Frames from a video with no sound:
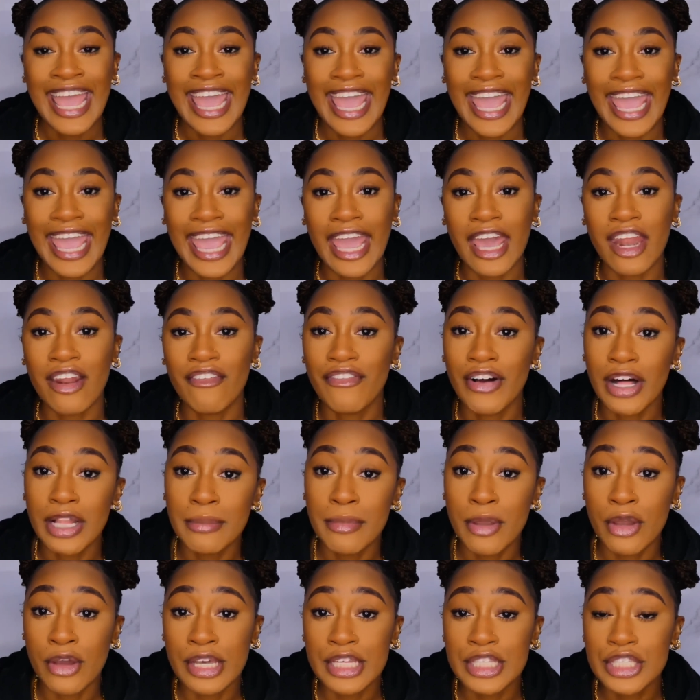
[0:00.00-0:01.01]
And follow
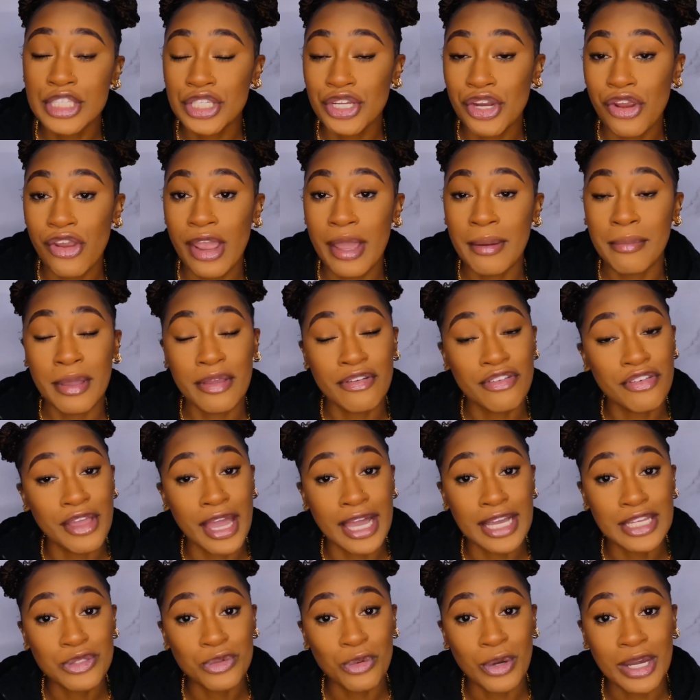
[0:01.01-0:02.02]
me on Instagram if you
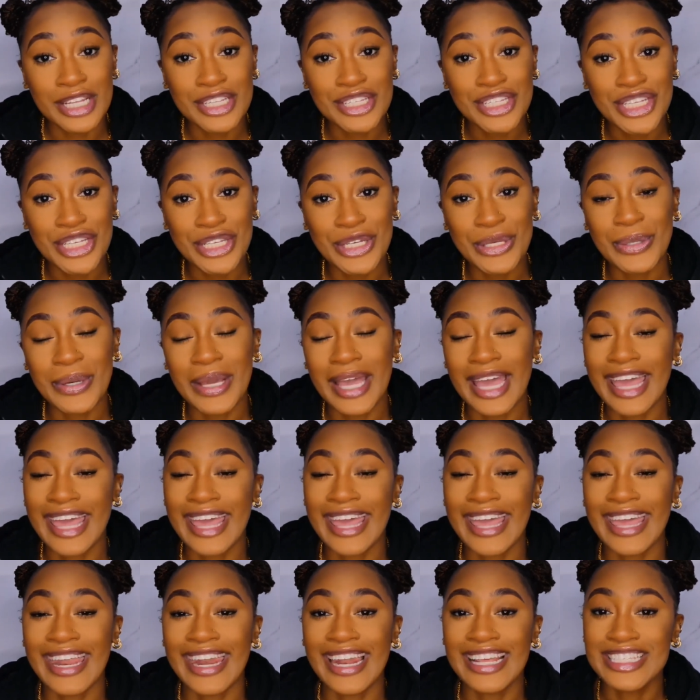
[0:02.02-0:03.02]
guys want to.
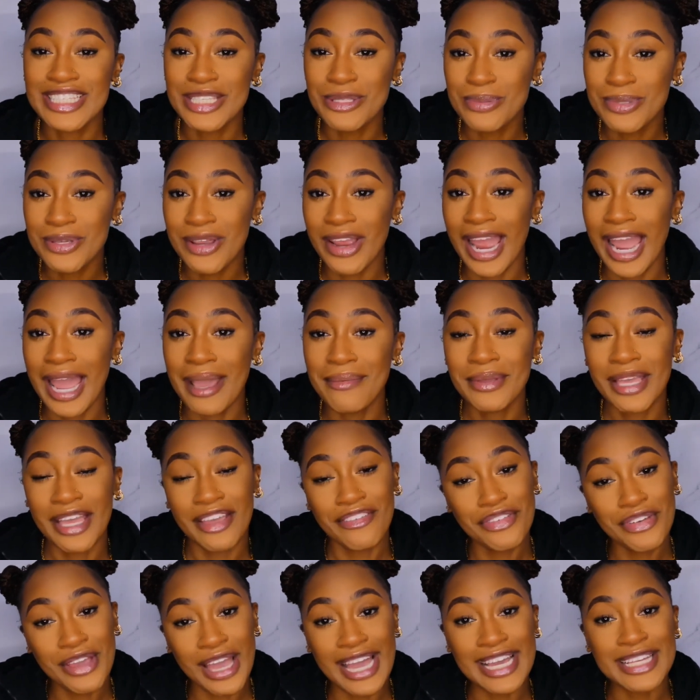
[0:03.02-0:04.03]
And subscribe
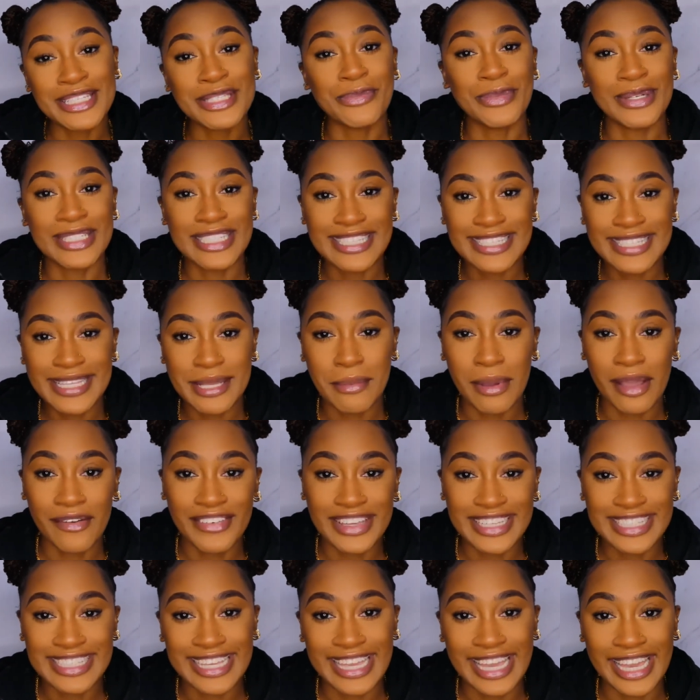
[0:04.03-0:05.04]
if you guys want to see my
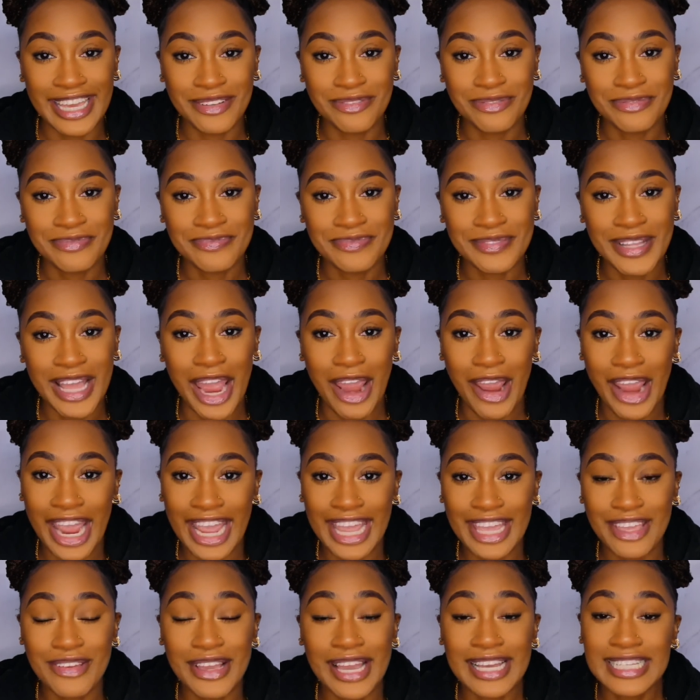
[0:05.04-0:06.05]
face again. All
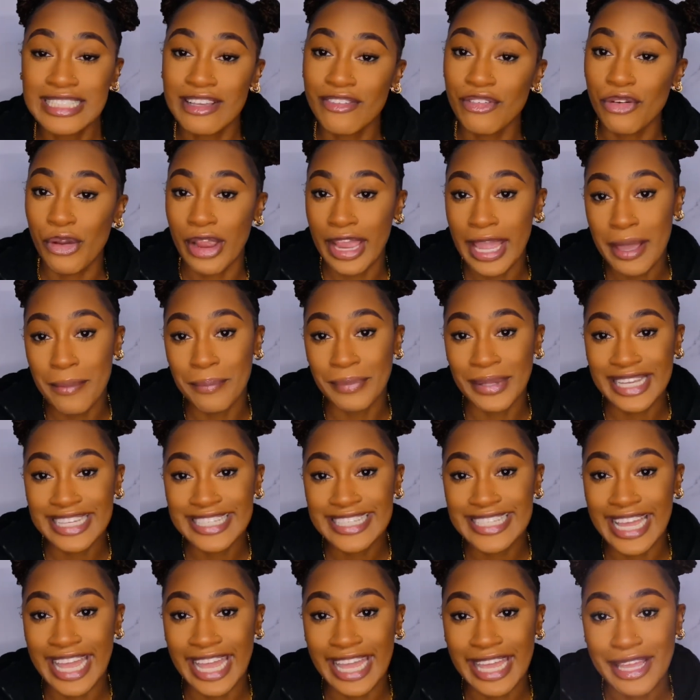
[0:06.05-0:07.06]
right, you guys have a great and
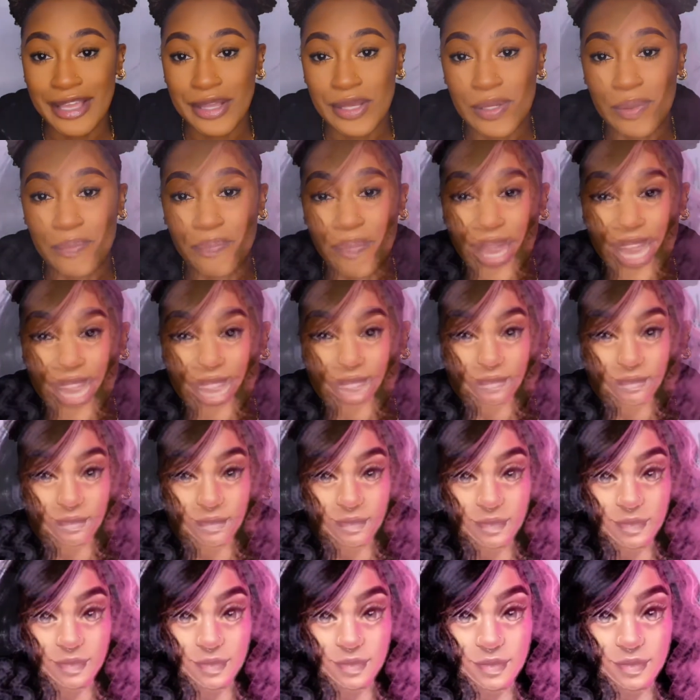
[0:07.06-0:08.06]
blessed day.
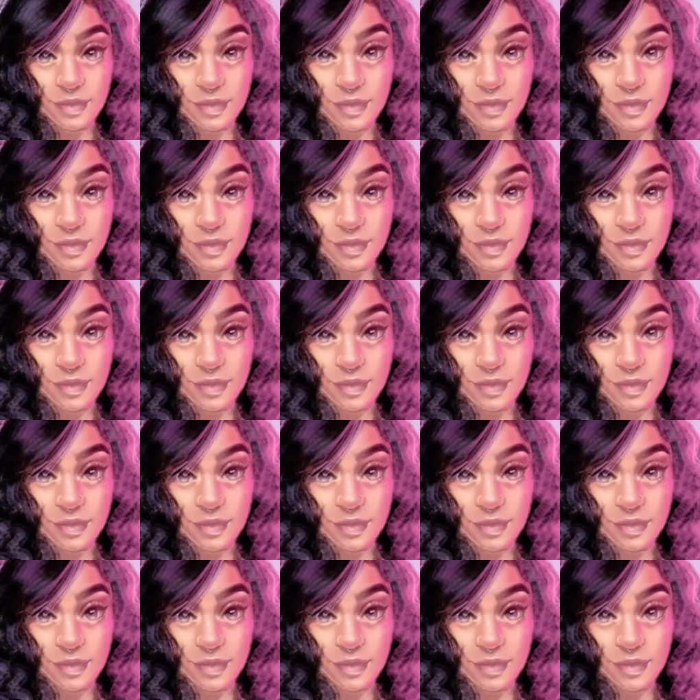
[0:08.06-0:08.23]
Bye.